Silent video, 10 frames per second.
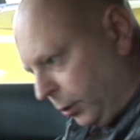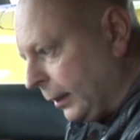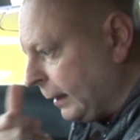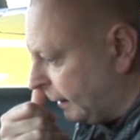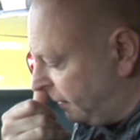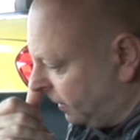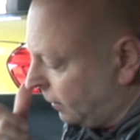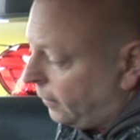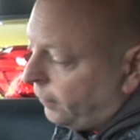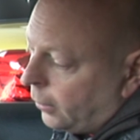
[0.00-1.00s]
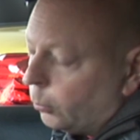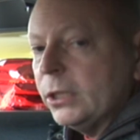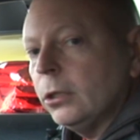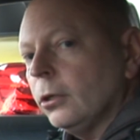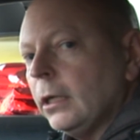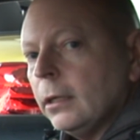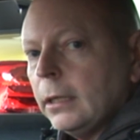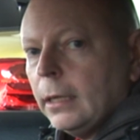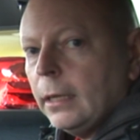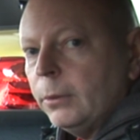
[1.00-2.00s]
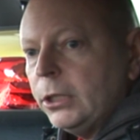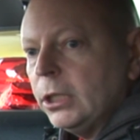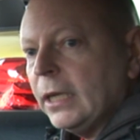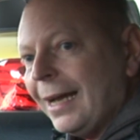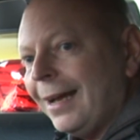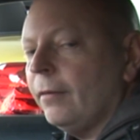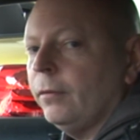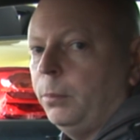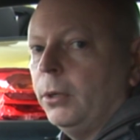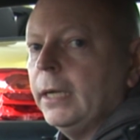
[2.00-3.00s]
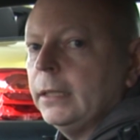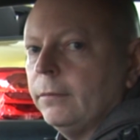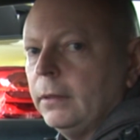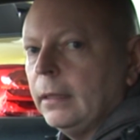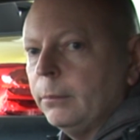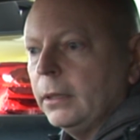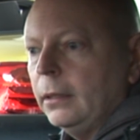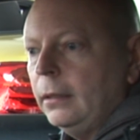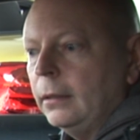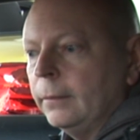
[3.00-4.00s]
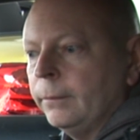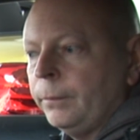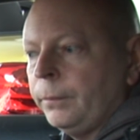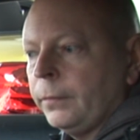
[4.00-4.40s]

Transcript: but again, we're talking a car which is half the price of the Lamborghini.